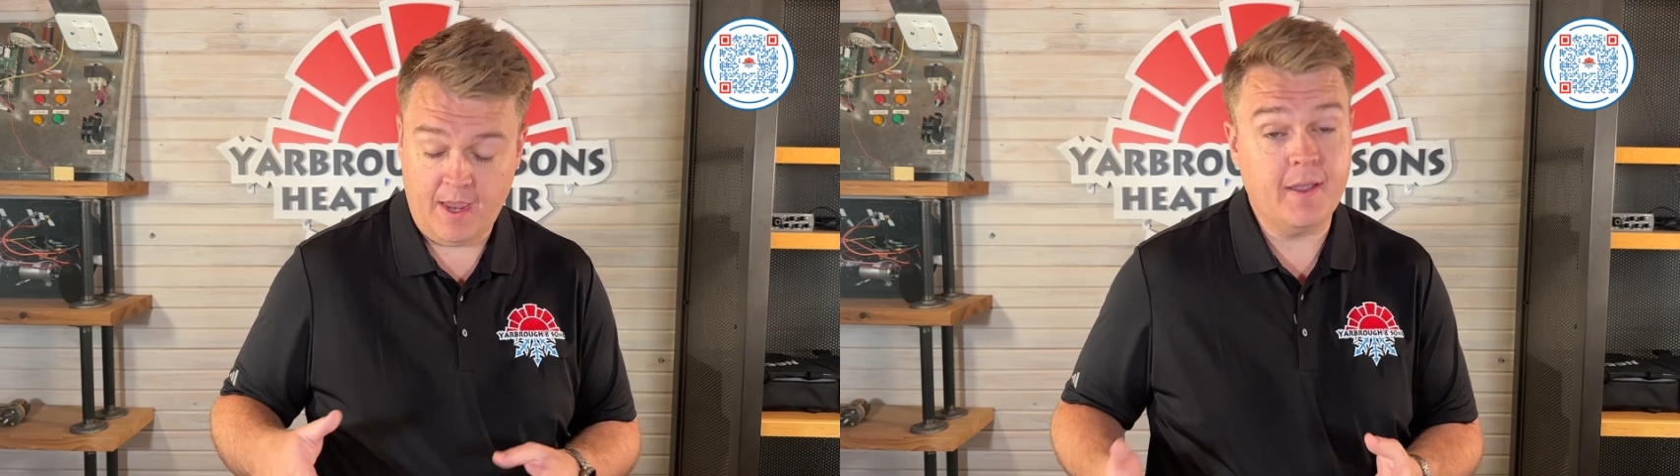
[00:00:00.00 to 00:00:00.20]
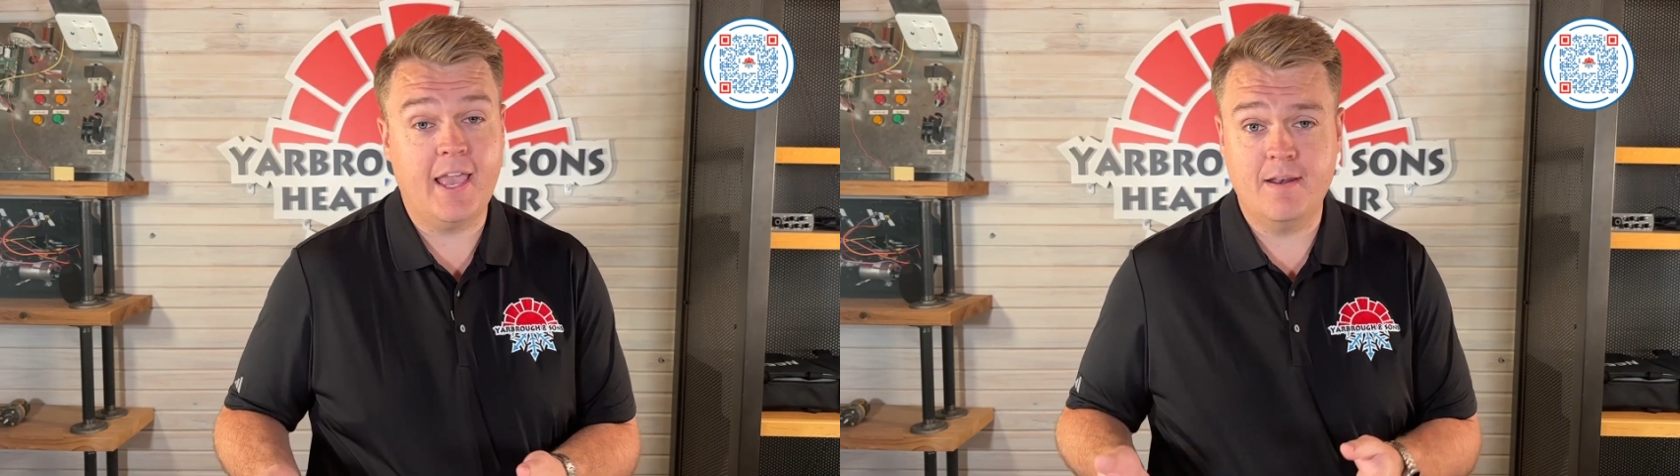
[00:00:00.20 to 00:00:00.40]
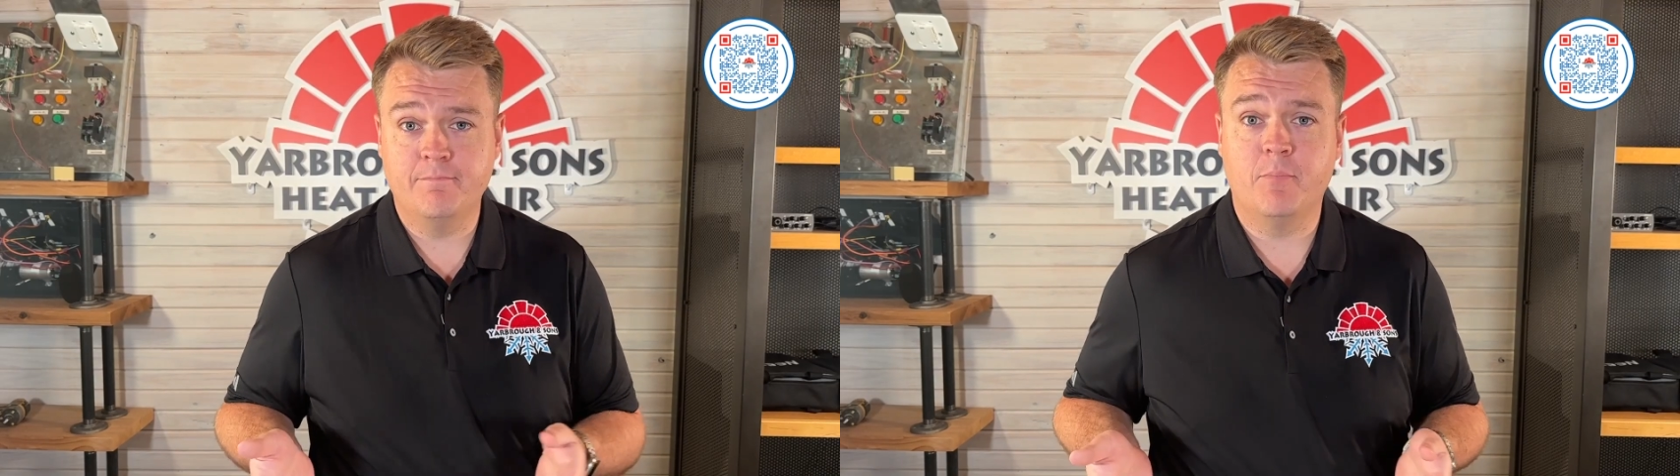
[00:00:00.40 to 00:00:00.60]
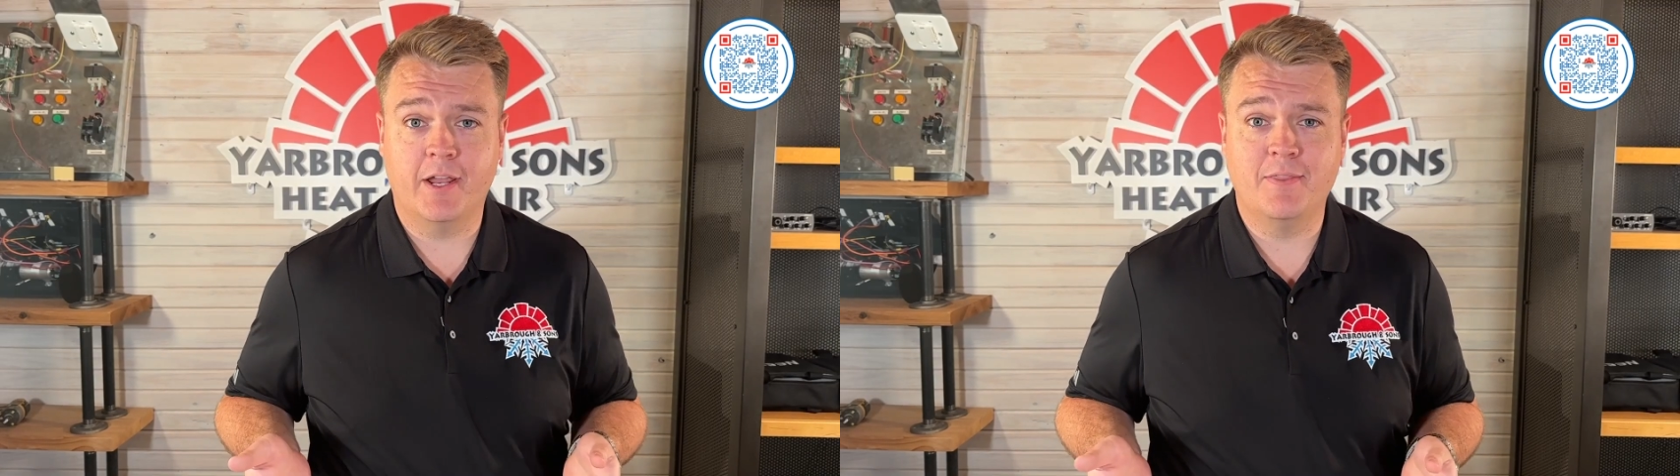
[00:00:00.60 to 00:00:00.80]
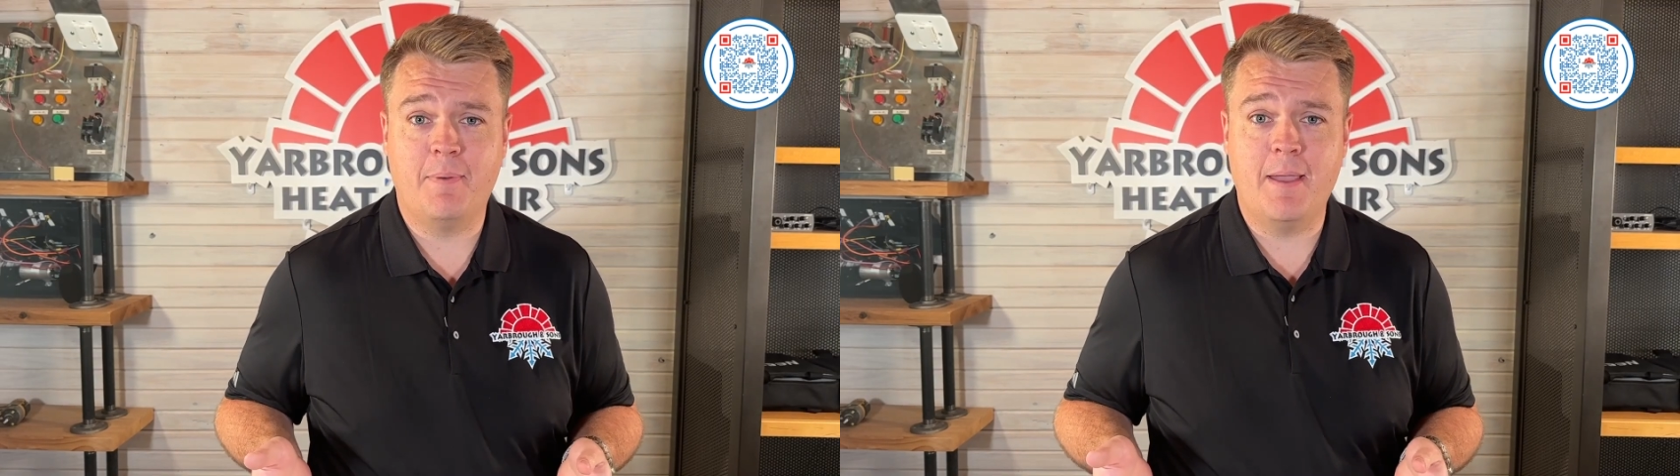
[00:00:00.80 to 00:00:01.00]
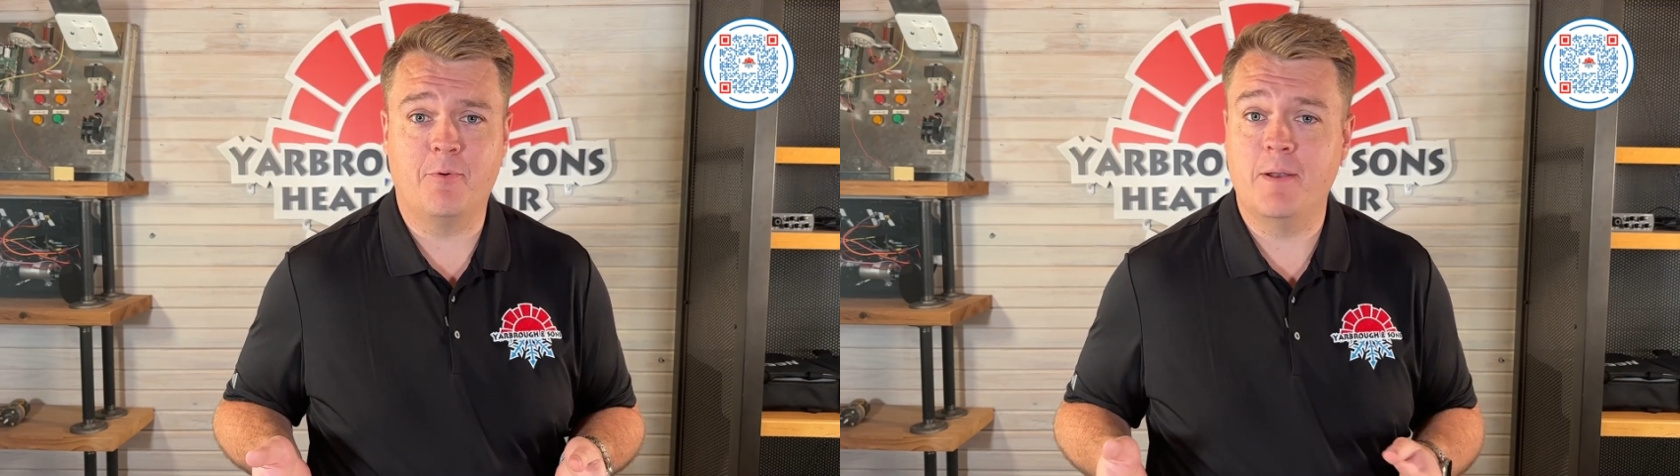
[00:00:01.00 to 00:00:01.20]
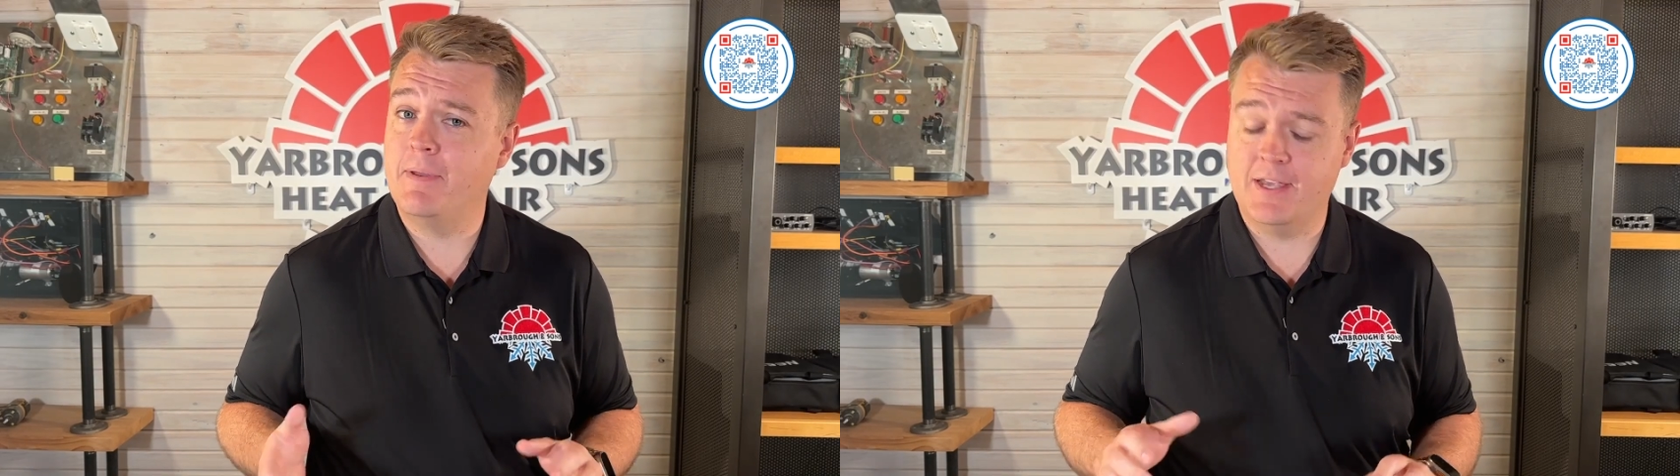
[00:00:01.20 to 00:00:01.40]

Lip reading: Again, bringing the paper in